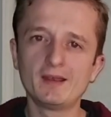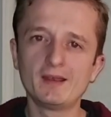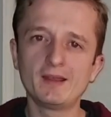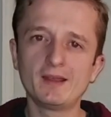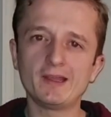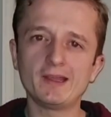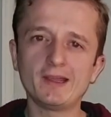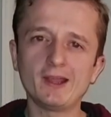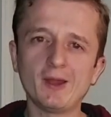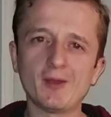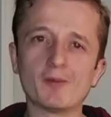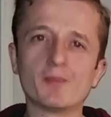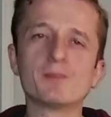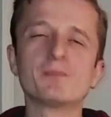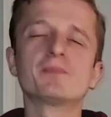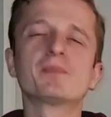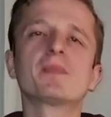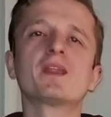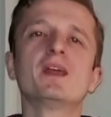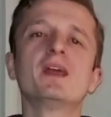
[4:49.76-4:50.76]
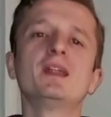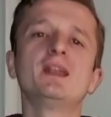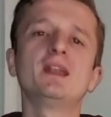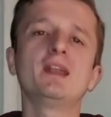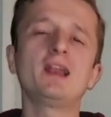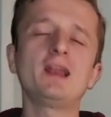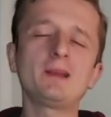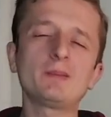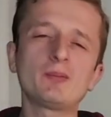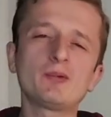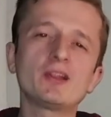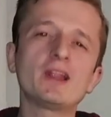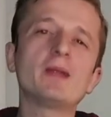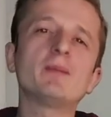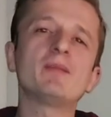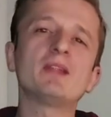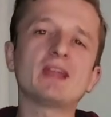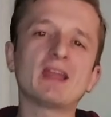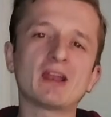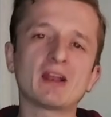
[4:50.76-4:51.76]
There you go. Now let's put
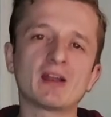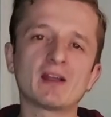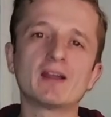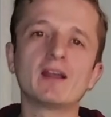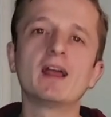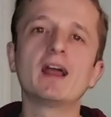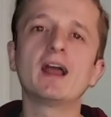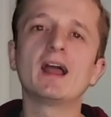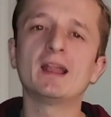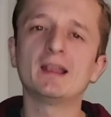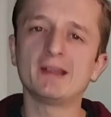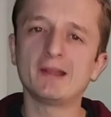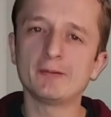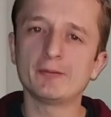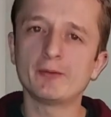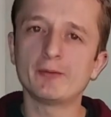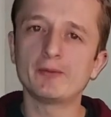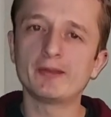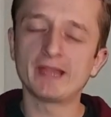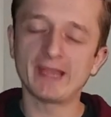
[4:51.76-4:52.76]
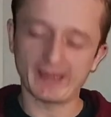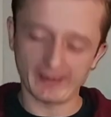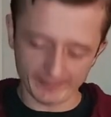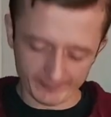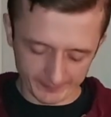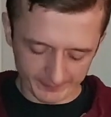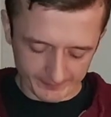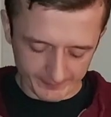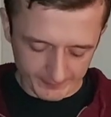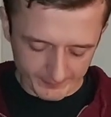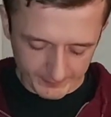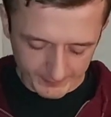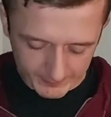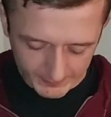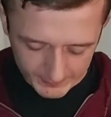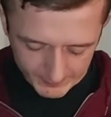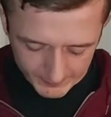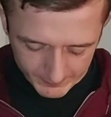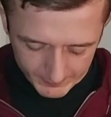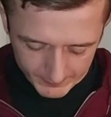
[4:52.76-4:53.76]
them together and see what we get.
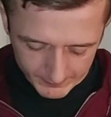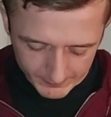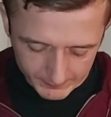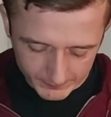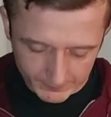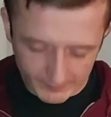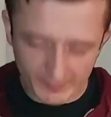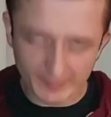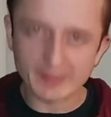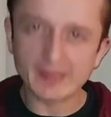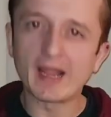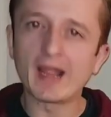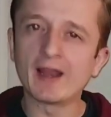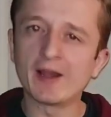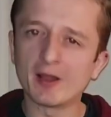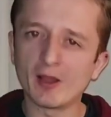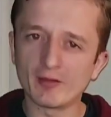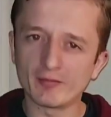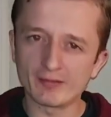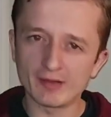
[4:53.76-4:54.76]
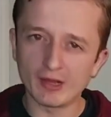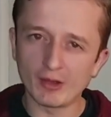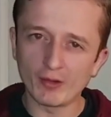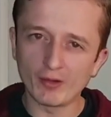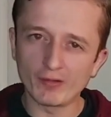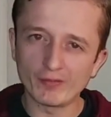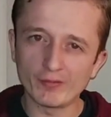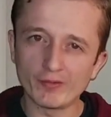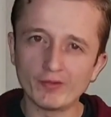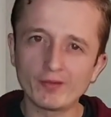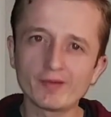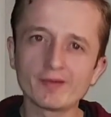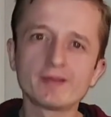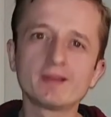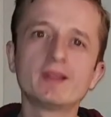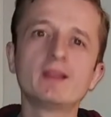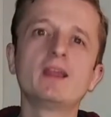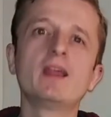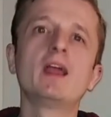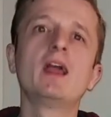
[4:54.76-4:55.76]
Starting off slowly first,
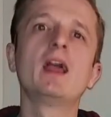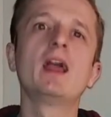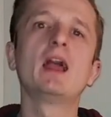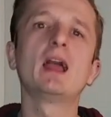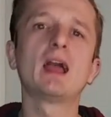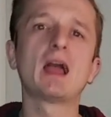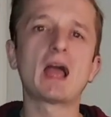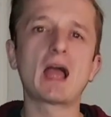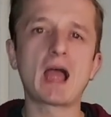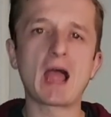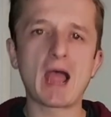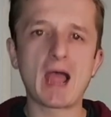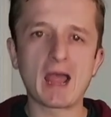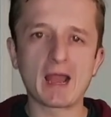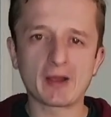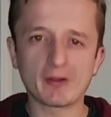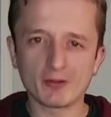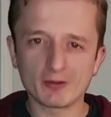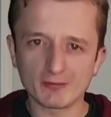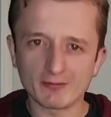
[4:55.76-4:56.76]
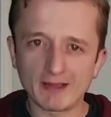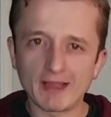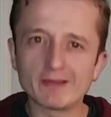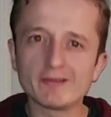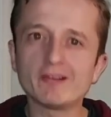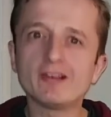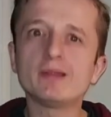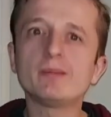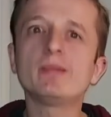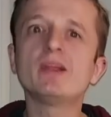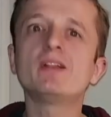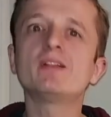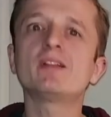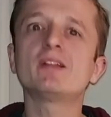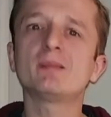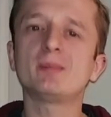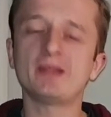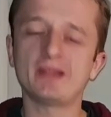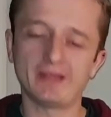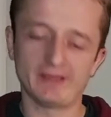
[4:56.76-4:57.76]
and I'll gradually build the
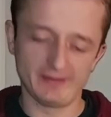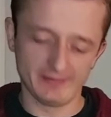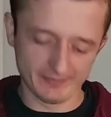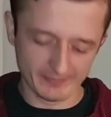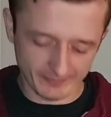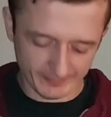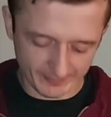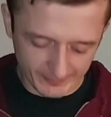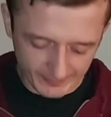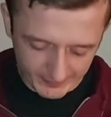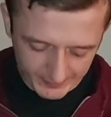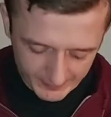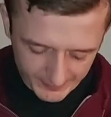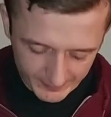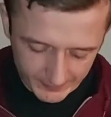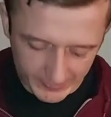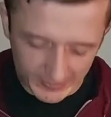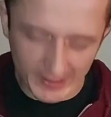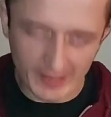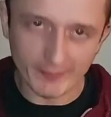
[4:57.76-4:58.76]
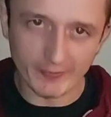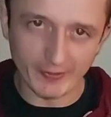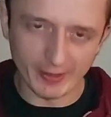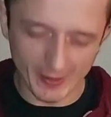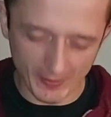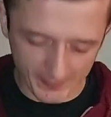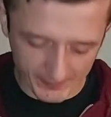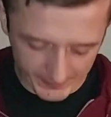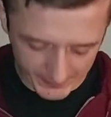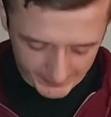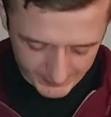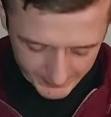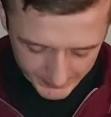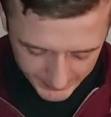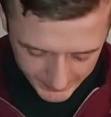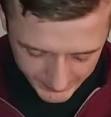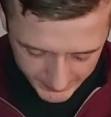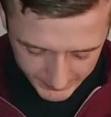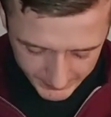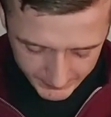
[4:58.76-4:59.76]
speed. So here we go.
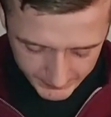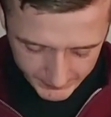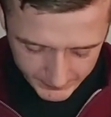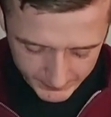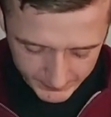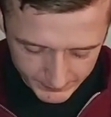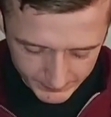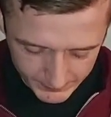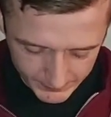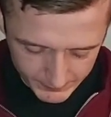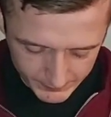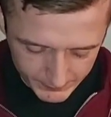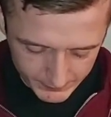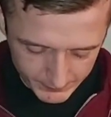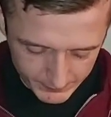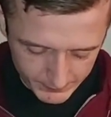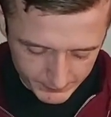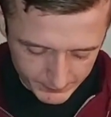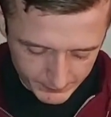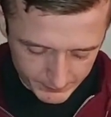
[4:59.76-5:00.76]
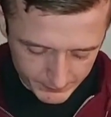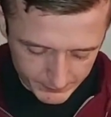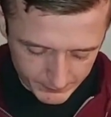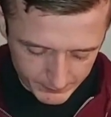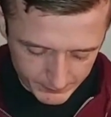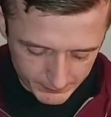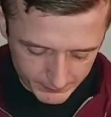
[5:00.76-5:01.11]
Mm-hmm.